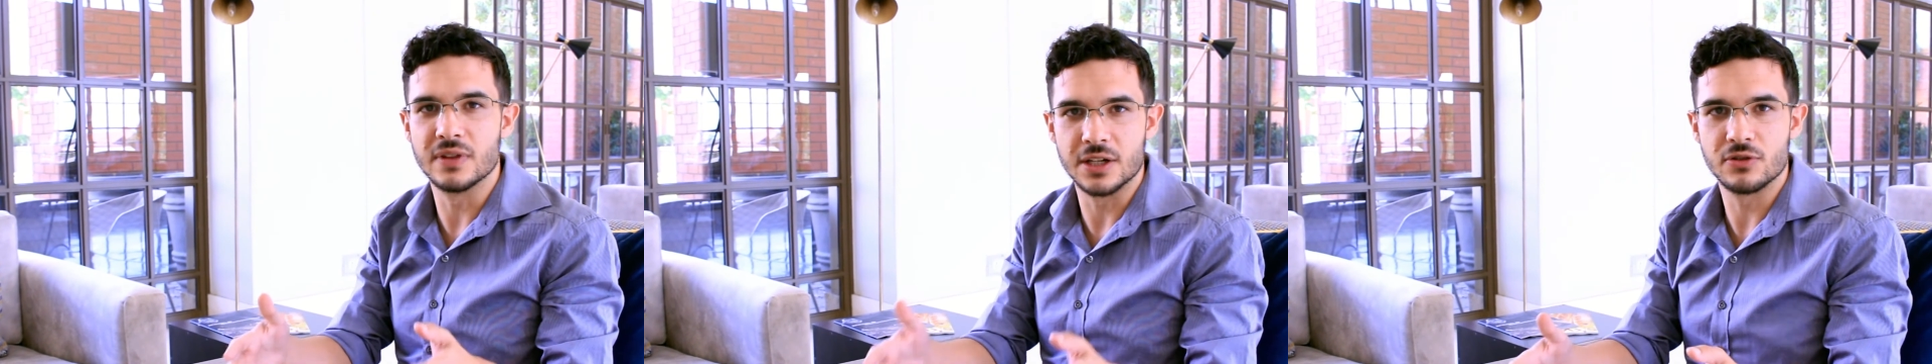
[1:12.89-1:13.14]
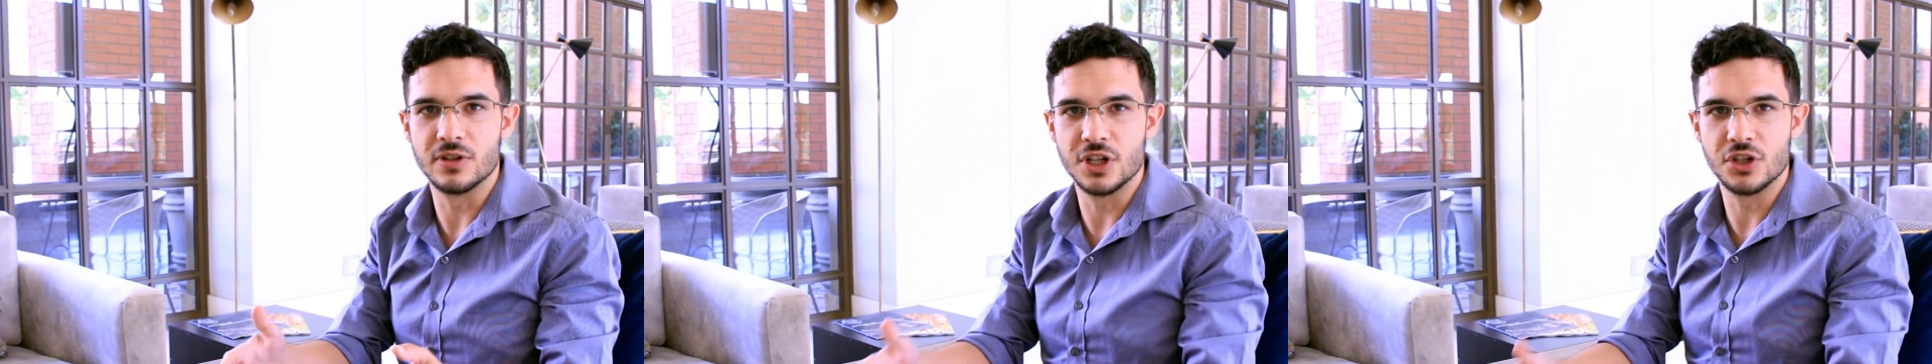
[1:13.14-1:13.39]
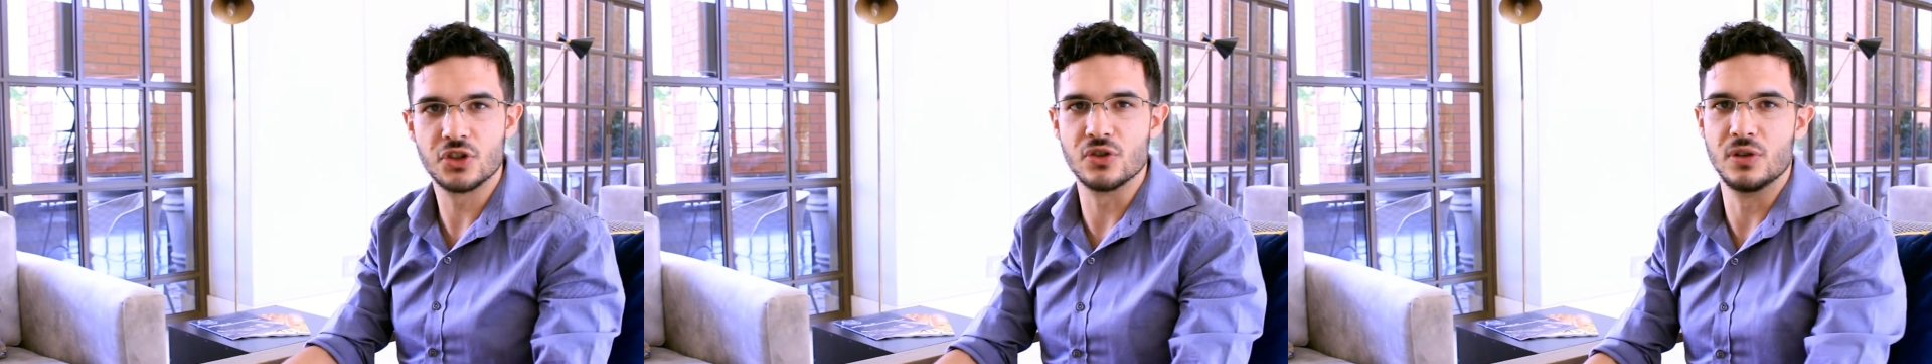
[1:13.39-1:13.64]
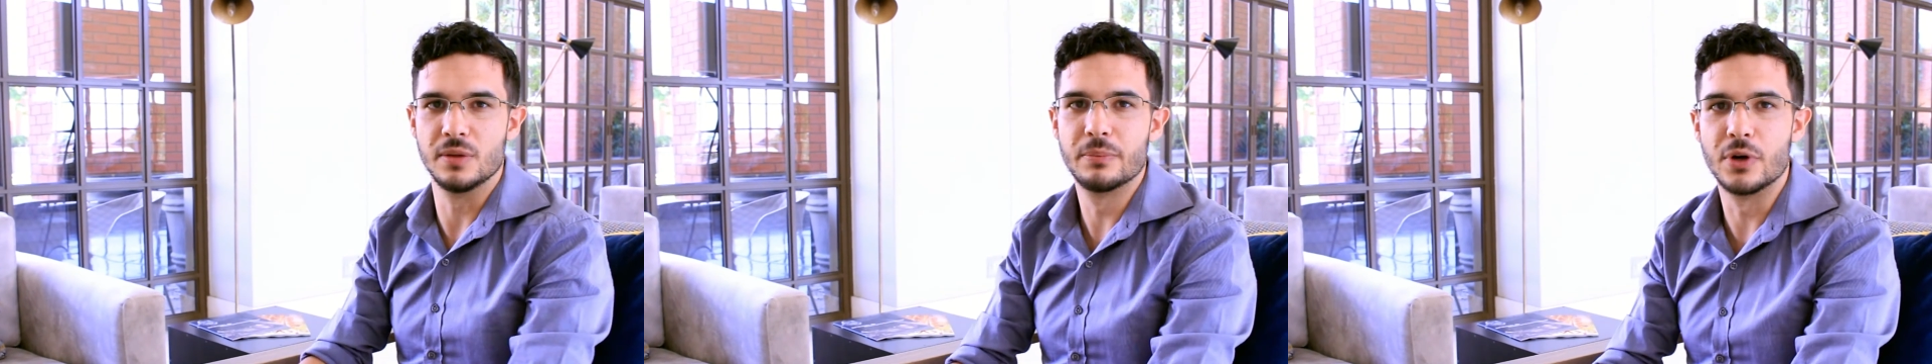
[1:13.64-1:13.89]
that
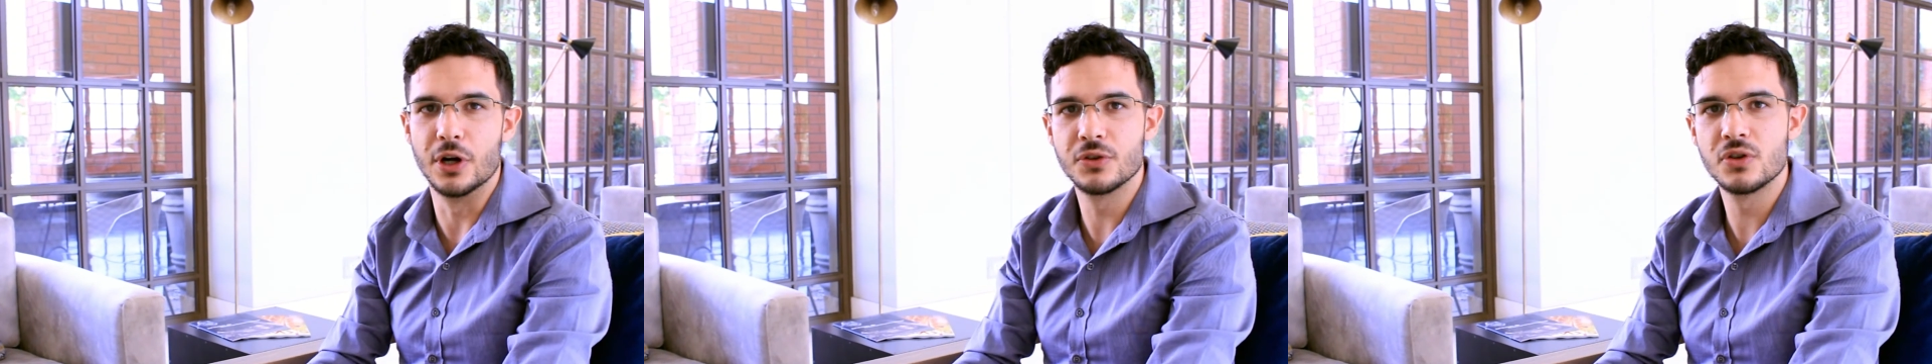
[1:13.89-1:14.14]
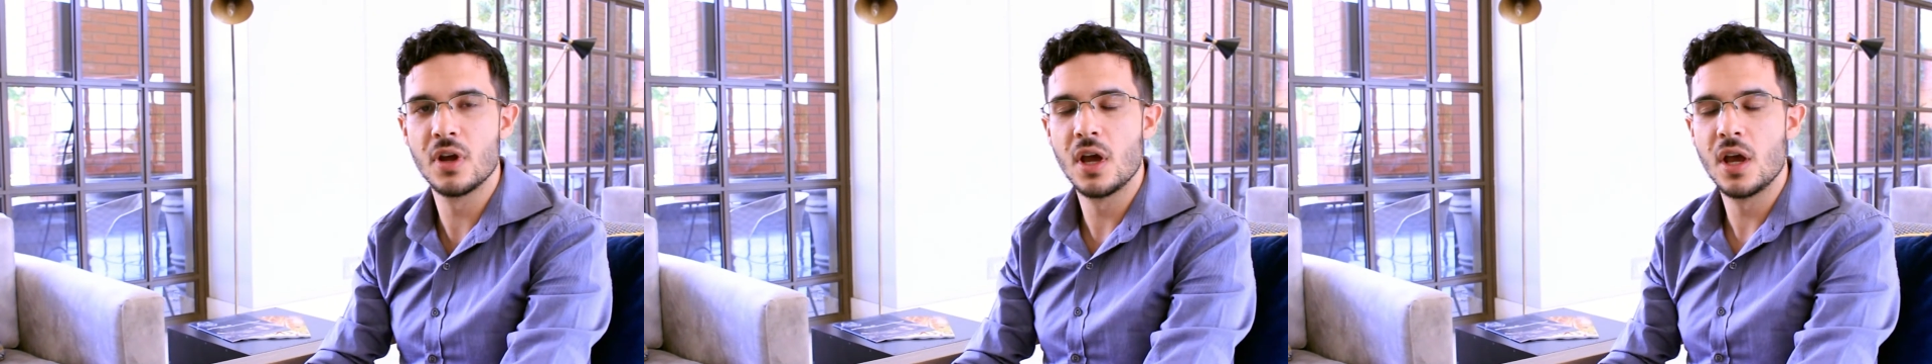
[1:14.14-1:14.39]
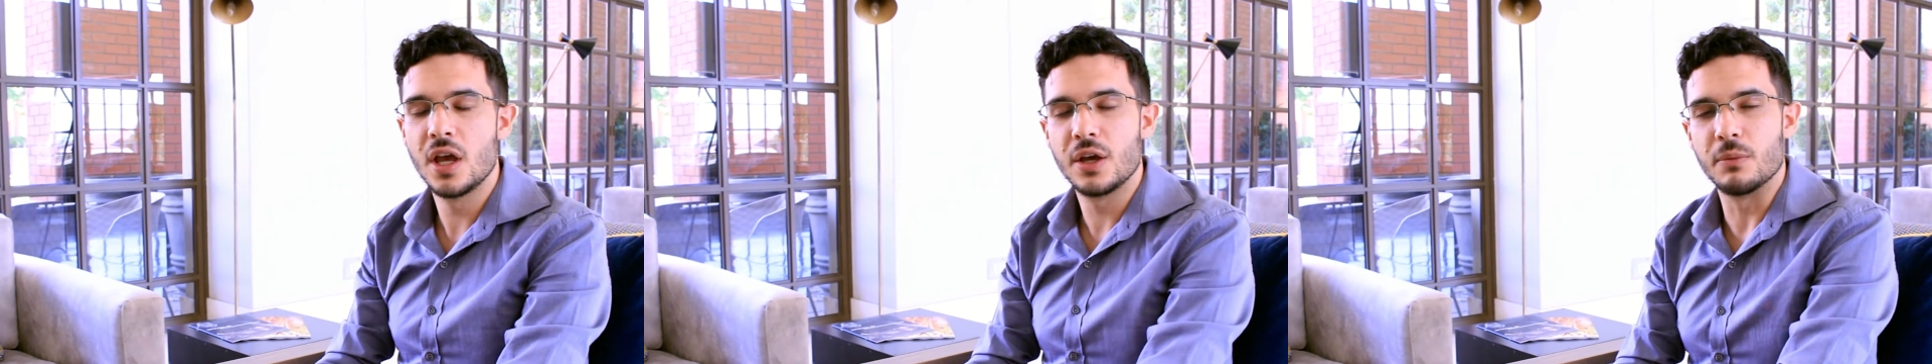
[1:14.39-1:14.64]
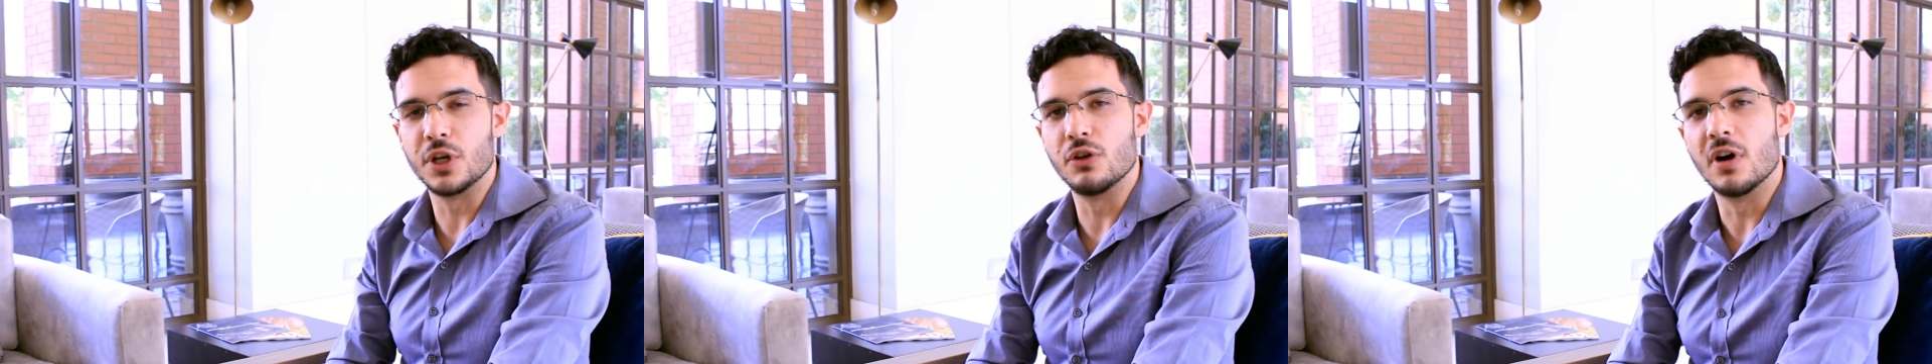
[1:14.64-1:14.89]
traditional approach,
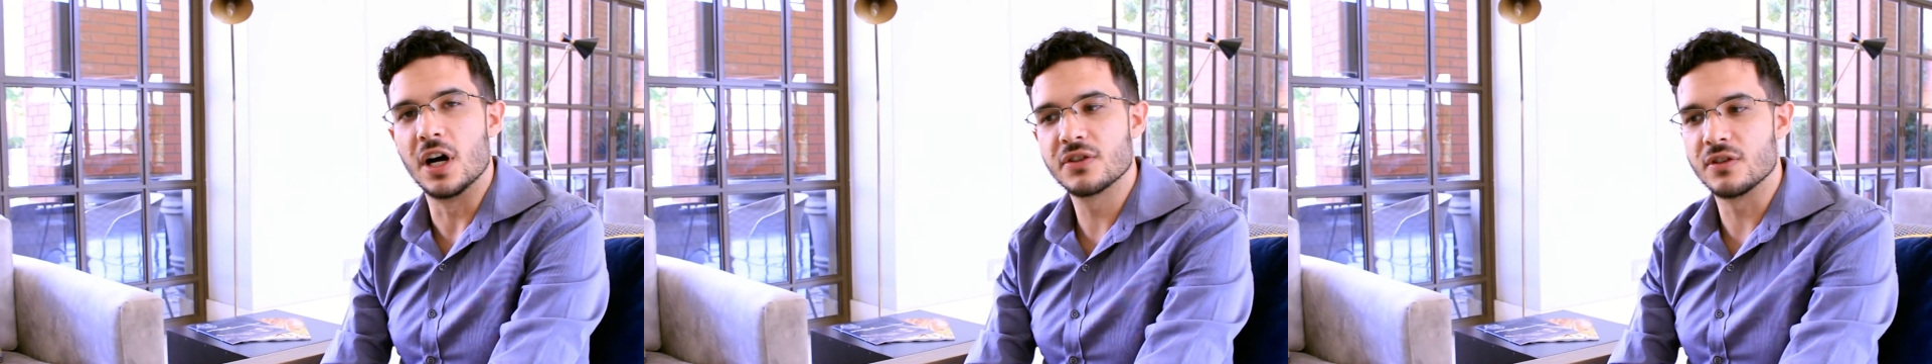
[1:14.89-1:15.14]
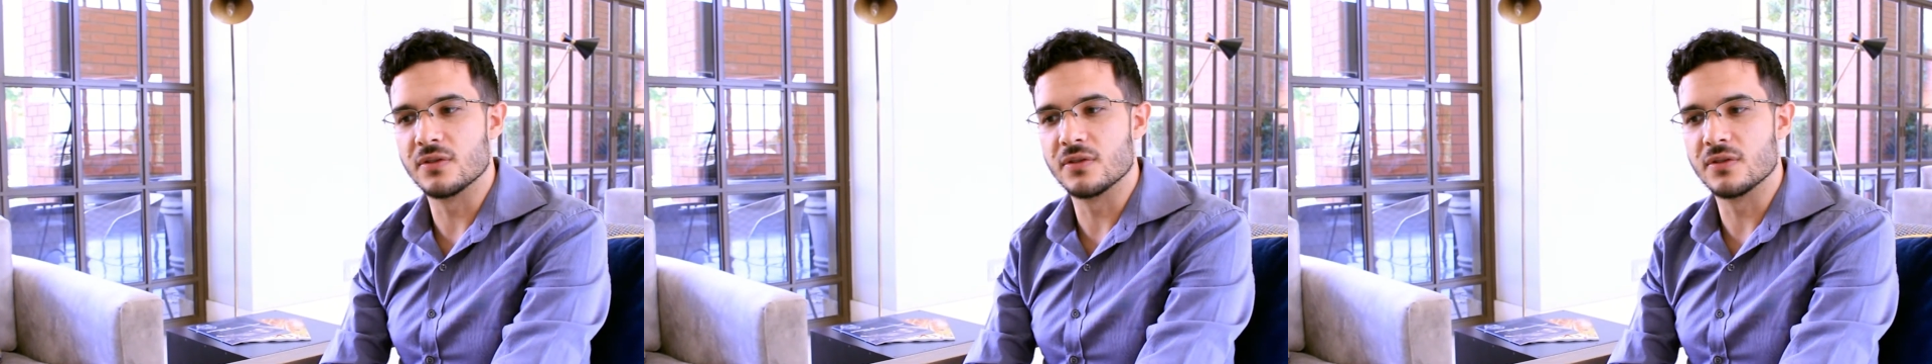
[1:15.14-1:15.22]
where you ask